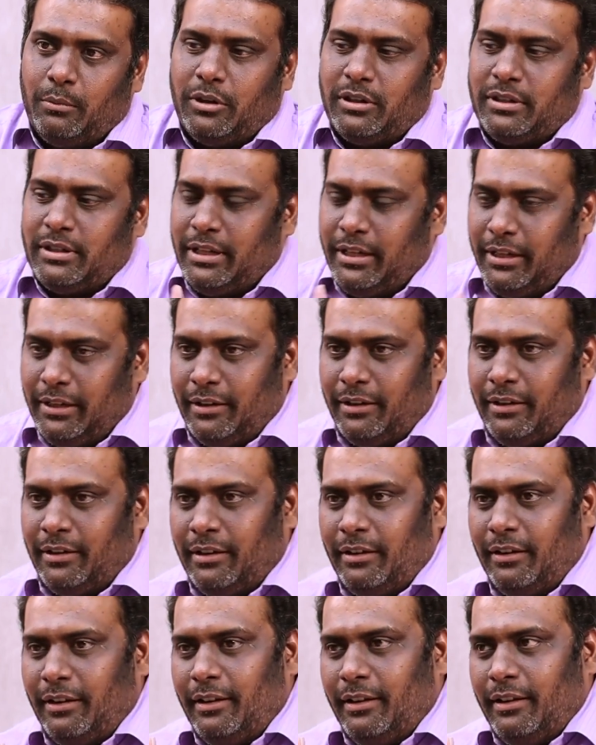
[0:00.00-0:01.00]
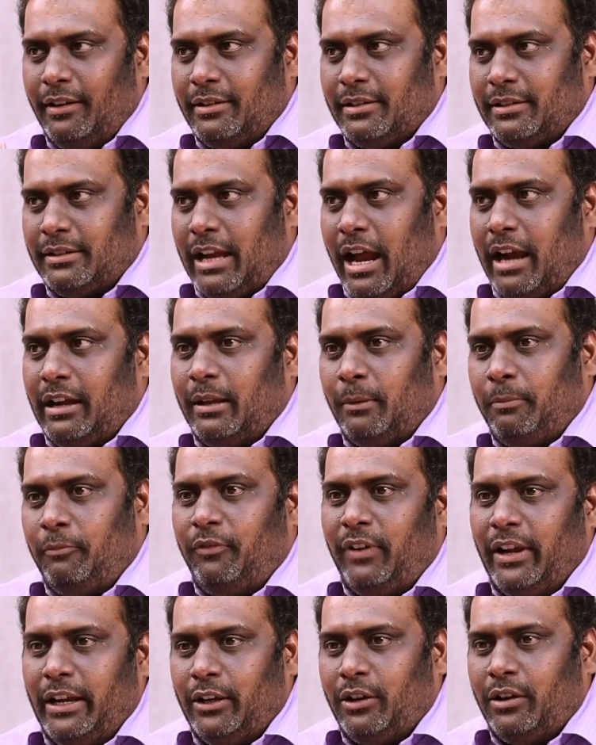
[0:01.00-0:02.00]
Because here, startup
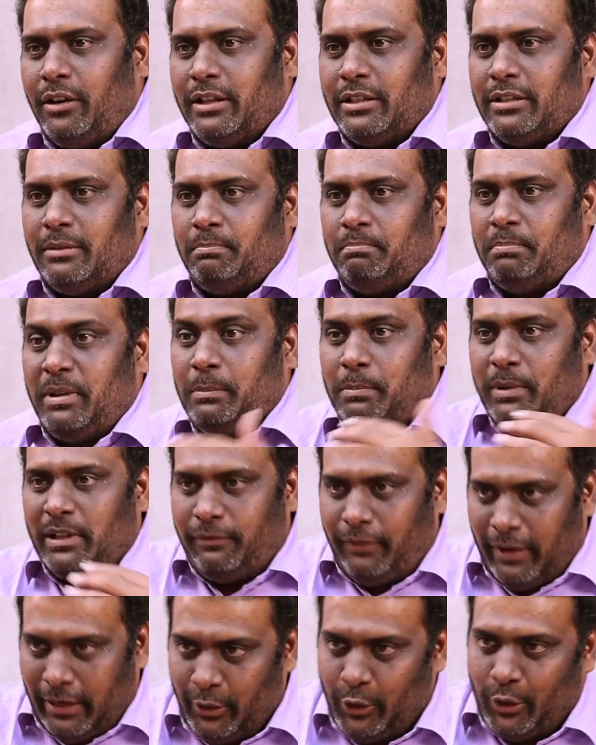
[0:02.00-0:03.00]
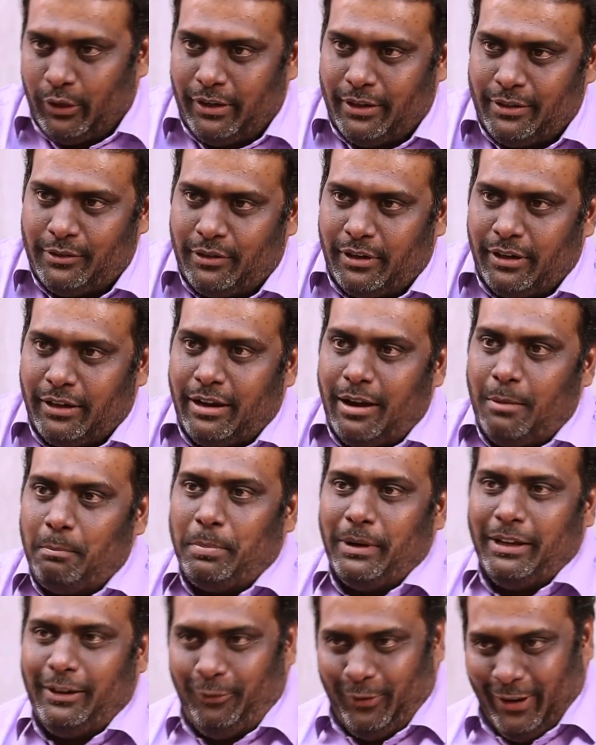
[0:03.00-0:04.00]
failure is a people failure. It's not a
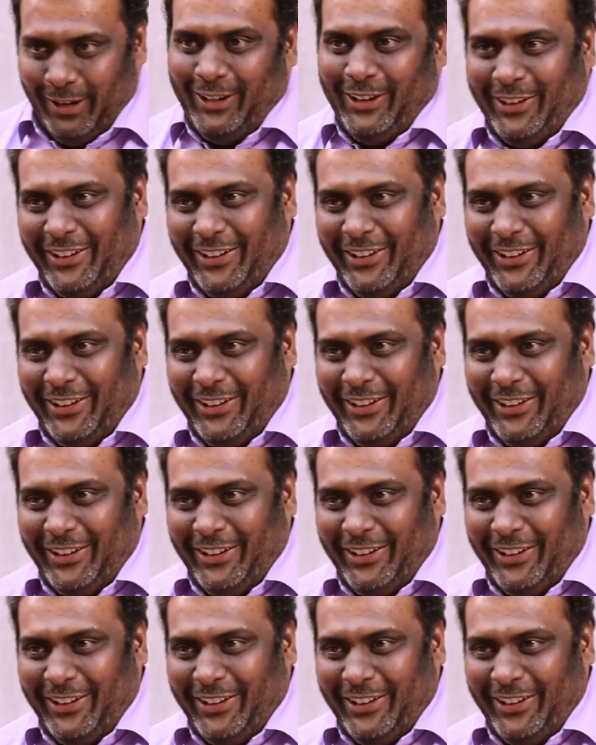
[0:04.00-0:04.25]
company failure.